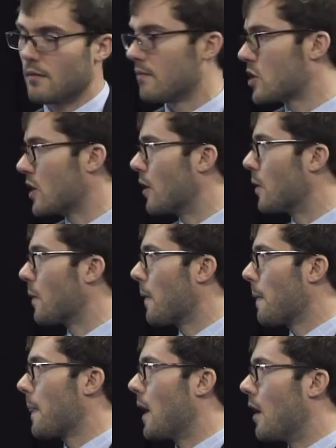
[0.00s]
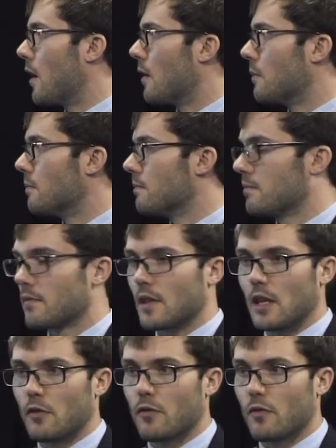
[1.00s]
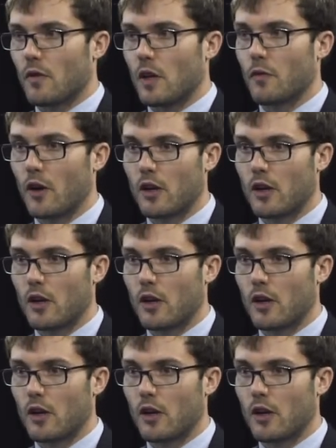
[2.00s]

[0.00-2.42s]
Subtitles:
So if